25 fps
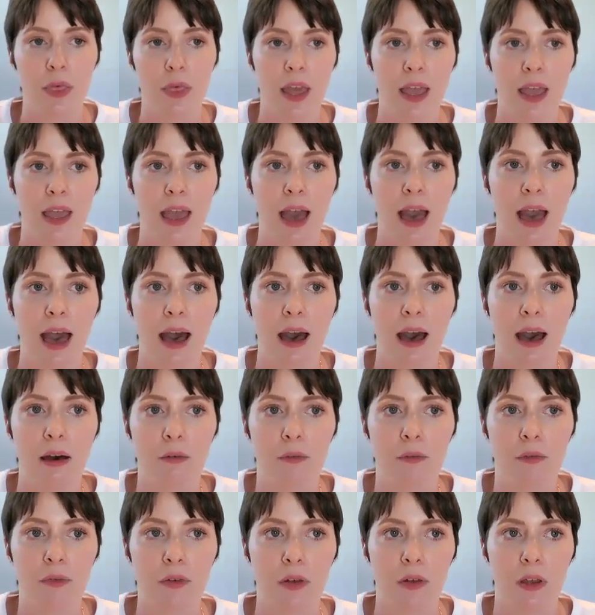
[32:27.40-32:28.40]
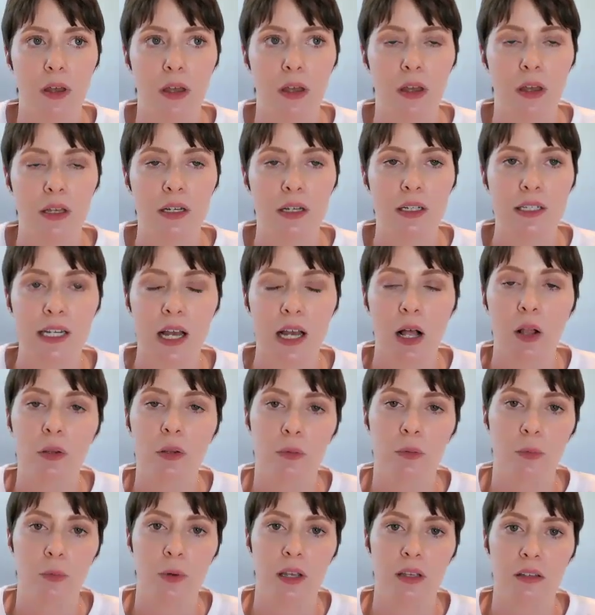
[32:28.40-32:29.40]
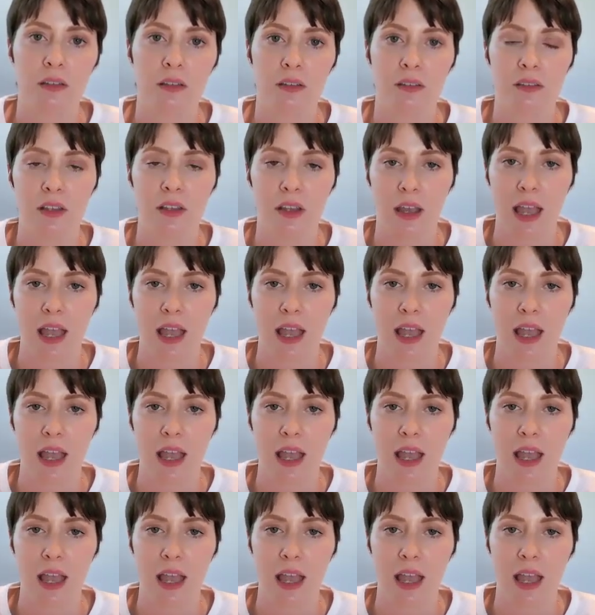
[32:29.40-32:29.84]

They have dealt with